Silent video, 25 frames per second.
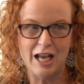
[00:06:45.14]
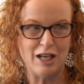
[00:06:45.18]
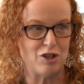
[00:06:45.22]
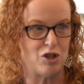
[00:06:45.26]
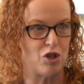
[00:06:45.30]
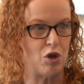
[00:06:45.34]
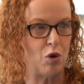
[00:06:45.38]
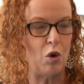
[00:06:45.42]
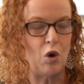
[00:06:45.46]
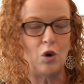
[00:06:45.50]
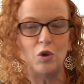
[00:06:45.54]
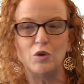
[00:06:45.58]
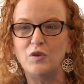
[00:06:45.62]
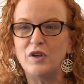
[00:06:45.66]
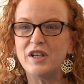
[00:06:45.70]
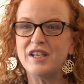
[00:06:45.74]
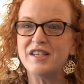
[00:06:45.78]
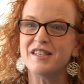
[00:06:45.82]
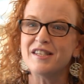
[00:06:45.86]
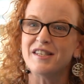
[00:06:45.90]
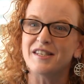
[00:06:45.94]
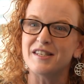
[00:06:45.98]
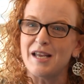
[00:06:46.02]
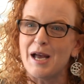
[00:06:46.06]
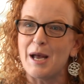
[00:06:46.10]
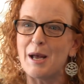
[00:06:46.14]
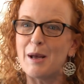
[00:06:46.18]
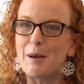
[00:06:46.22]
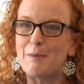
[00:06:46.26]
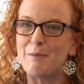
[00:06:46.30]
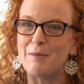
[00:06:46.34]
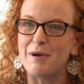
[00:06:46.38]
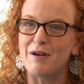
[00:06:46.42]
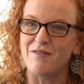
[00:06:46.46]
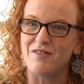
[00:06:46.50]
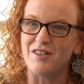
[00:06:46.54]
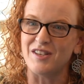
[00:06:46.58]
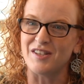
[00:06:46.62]
And so only
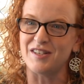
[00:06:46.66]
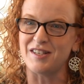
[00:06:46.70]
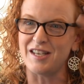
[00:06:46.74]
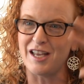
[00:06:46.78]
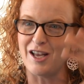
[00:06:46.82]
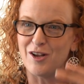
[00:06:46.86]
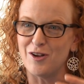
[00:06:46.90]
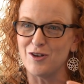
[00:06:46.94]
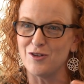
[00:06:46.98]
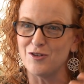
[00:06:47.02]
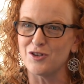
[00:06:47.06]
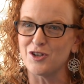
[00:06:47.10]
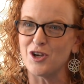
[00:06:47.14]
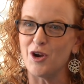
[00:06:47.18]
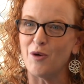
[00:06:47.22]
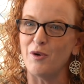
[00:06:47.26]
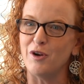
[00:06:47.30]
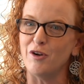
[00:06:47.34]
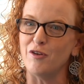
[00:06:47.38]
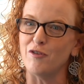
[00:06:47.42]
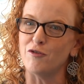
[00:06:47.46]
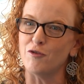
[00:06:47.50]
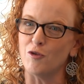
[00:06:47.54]
some of the cells going